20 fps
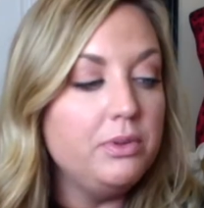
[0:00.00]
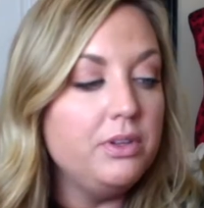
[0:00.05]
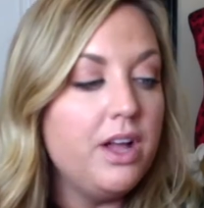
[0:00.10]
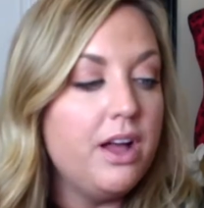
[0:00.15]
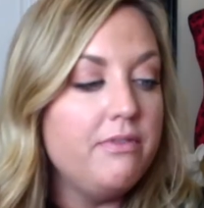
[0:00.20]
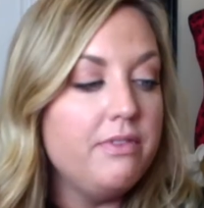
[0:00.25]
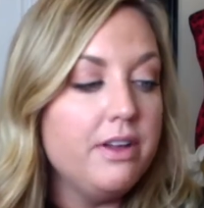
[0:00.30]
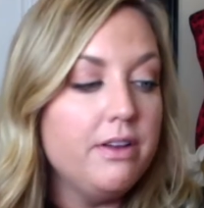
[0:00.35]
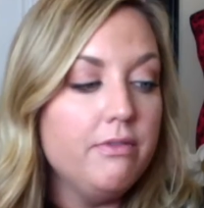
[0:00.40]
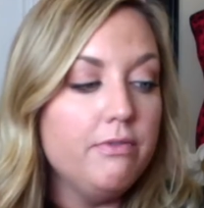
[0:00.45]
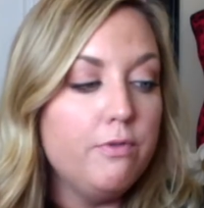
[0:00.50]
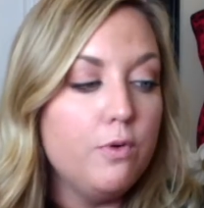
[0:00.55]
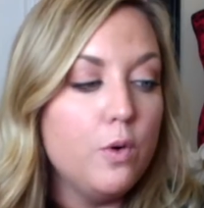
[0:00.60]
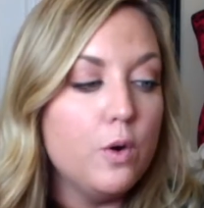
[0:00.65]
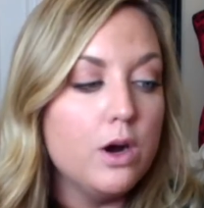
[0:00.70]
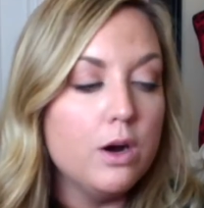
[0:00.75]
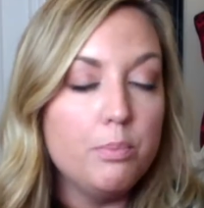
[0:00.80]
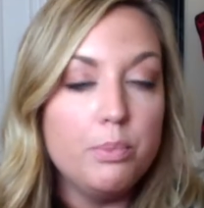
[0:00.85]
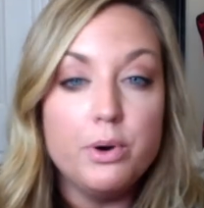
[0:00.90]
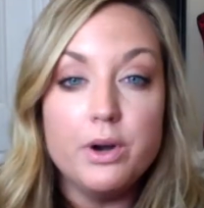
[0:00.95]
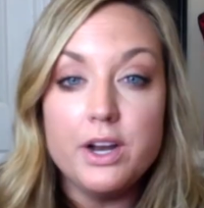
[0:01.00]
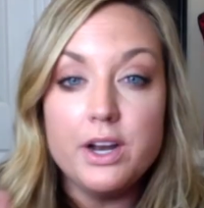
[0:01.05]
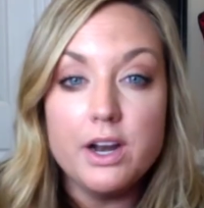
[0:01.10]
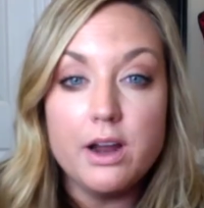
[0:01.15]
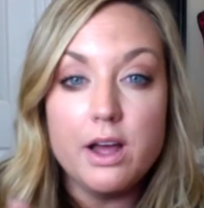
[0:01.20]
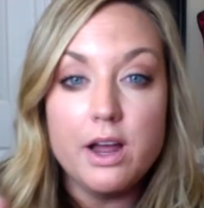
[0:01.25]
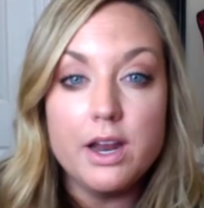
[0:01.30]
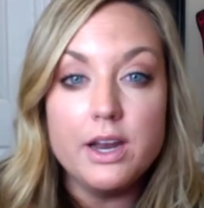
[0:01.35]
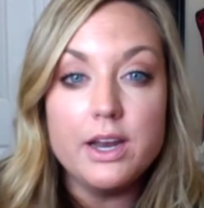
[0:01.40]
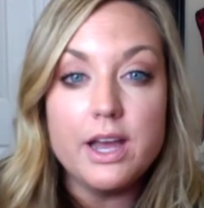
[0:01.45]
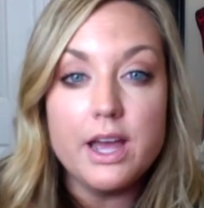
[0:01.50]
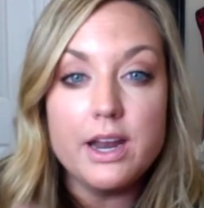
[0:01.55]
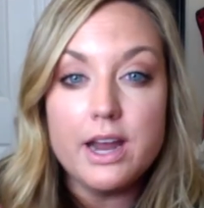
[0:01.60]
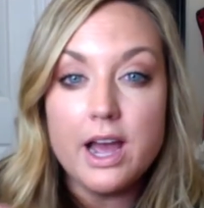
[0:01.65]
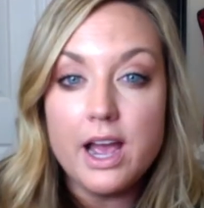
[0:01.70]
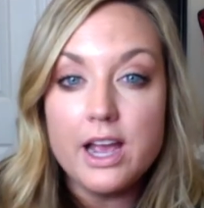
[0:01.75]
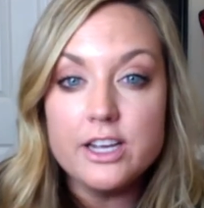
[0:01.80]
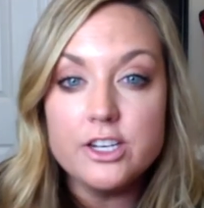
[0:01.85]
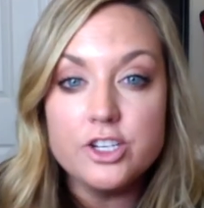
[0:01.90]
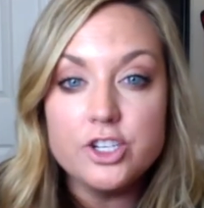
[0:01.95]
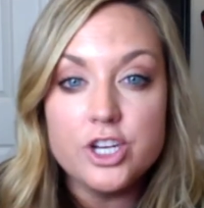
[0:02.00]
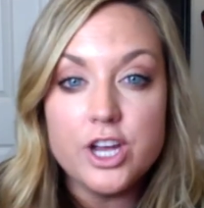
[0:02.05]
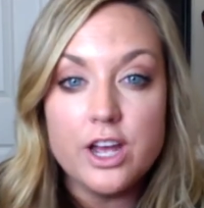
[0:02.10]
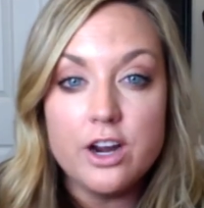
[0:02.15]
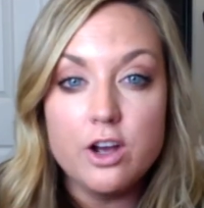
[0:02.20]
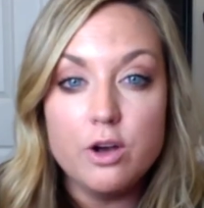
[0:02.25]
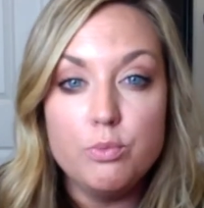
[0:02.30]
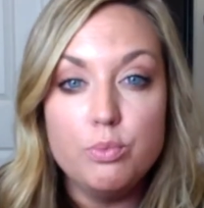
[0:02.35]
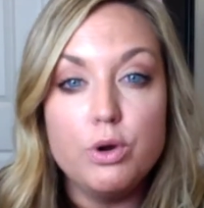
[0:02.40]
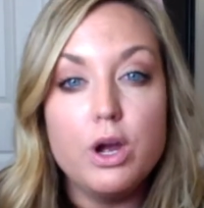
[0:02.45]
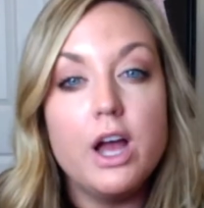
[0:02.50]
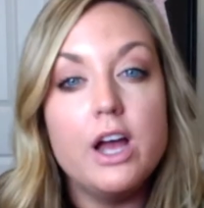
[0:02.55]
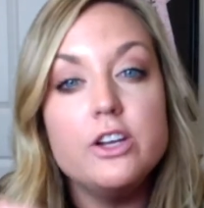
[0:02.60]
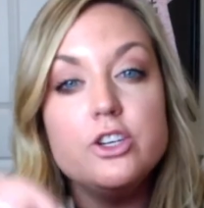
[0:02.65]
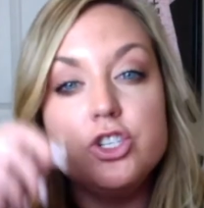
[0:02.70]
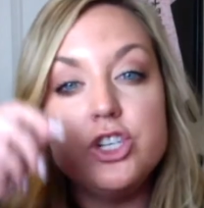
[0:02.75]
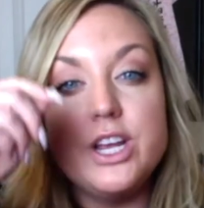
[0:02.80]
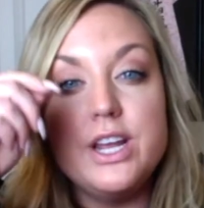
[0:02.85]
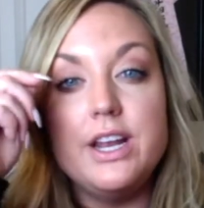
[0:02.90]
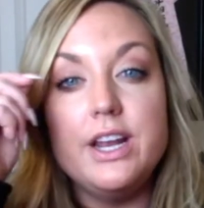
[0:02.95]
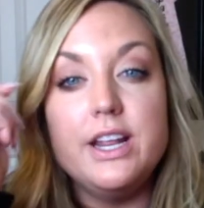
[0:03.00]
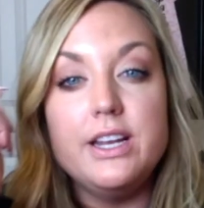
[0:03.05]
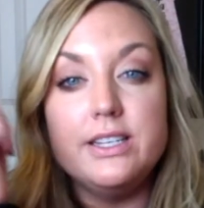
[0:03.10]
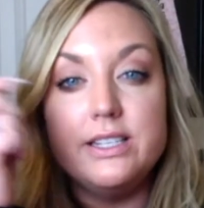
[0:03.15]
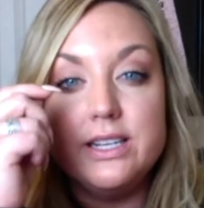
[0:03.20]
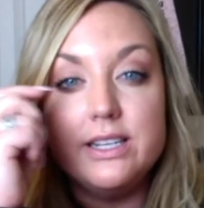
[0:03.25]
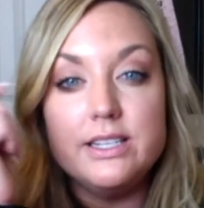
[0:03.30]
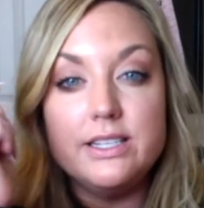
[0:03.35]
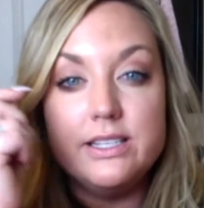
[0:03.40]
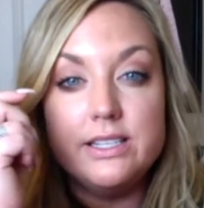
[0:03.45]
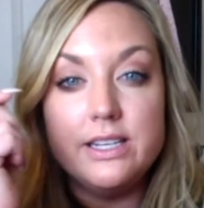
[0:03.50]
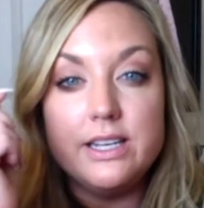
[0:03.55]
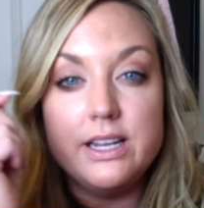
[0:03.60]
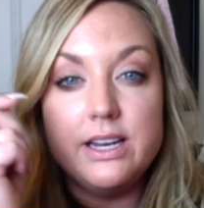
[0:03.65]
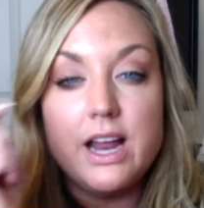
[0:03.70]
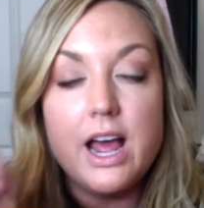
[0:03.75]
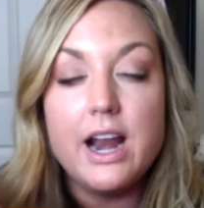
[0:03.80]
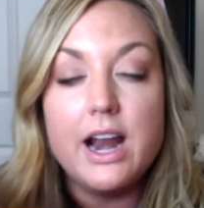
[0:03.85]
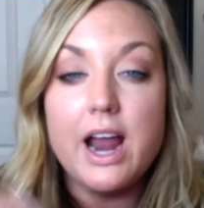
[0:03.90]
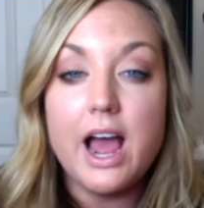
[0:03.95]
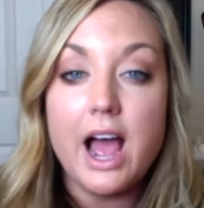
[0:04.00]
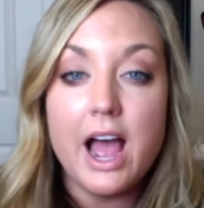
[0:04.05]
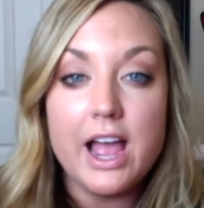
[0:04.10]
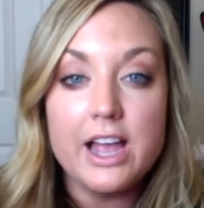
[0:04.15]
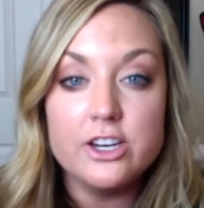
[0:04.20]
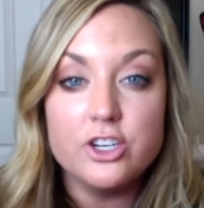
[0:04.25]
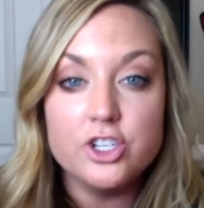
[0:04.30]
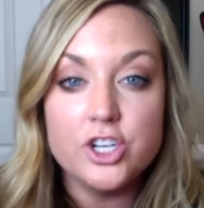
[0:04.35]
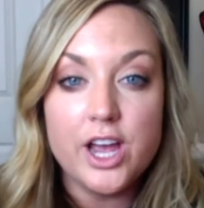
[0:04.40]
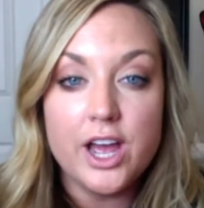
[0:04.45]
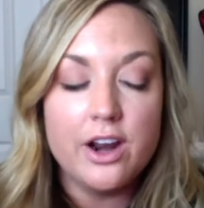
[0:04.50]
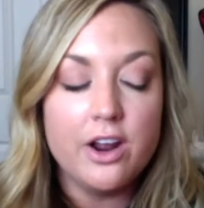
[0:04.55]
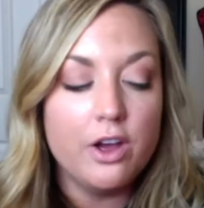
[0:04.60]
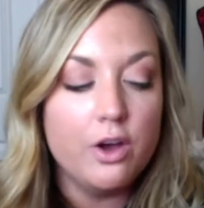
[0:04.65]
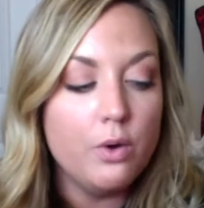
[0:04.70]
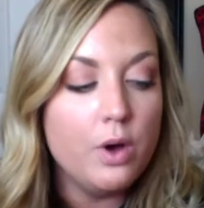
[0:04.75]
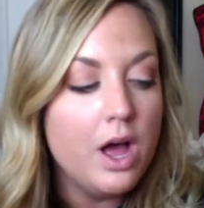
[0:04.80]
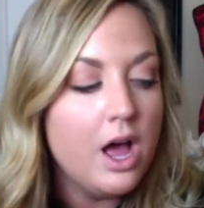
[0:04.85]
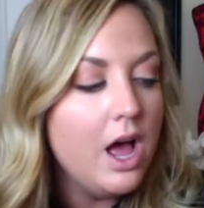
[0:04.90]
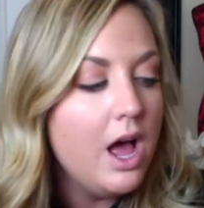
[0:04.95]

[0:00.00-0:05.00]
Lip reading: Love it for putting on an eyeshadow brush and intensing an eyeshadow.